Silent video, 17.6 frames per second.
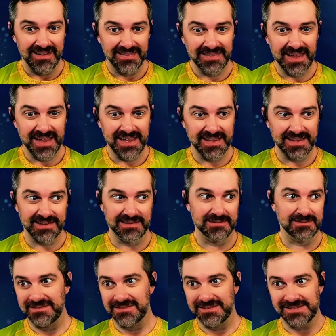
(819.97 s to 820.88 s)
Like
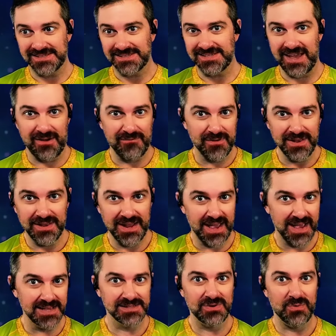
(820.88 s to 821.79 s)
7
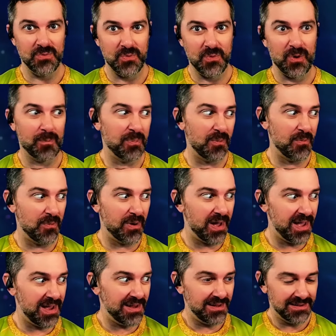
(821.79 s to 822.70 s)
days at warp
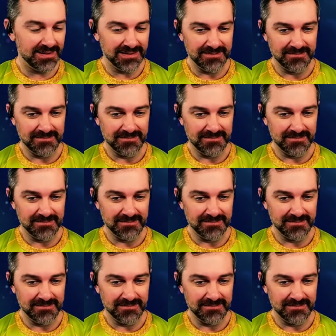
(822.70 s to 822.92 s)
away?